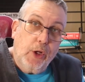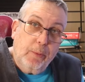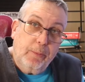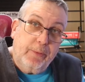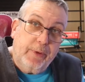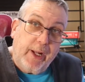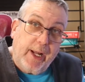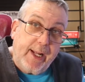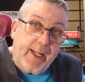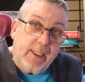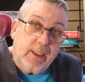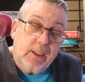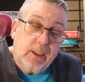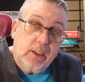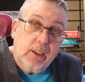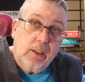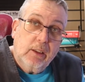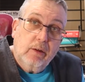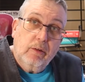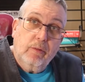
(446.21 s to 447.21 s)

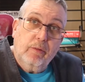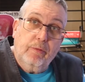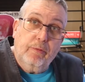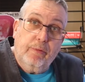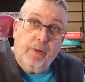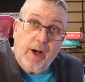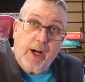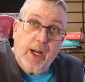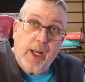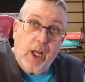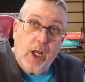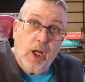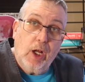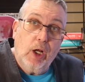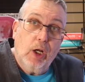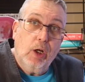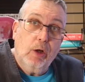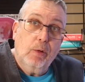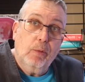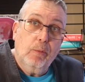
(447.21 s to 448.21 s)
update via